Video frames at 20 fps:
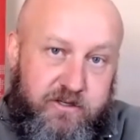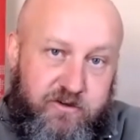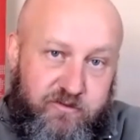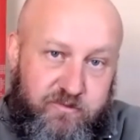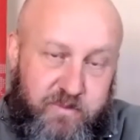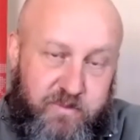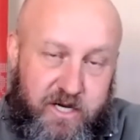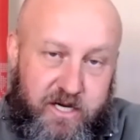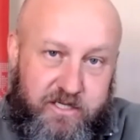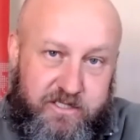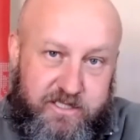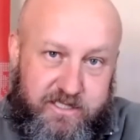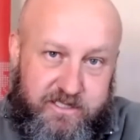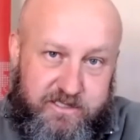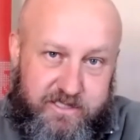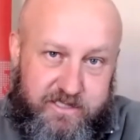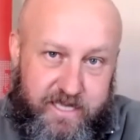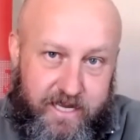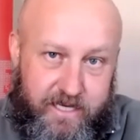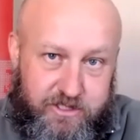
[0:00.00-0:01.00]
of
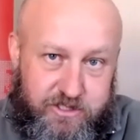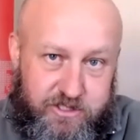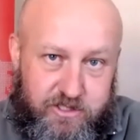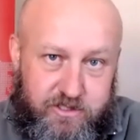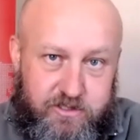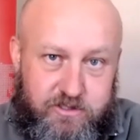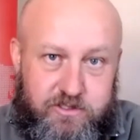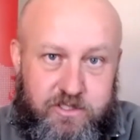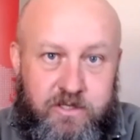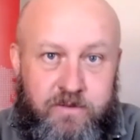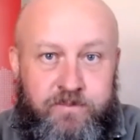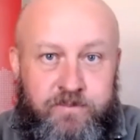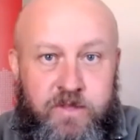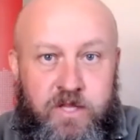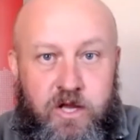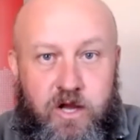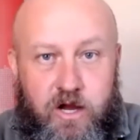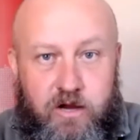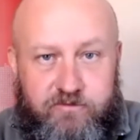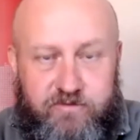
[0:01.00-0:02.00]
protest actions
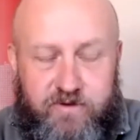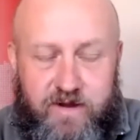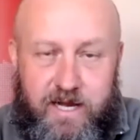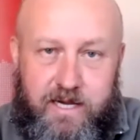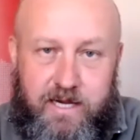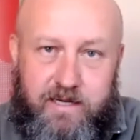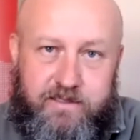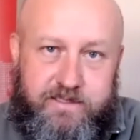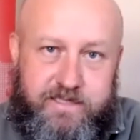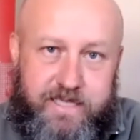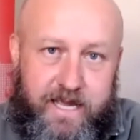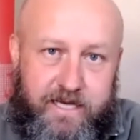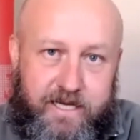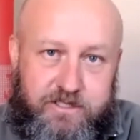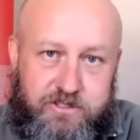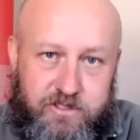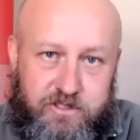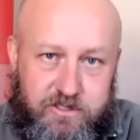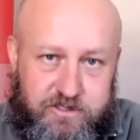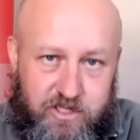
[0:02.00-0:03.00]
are violent
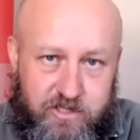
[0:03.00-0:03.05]
actions.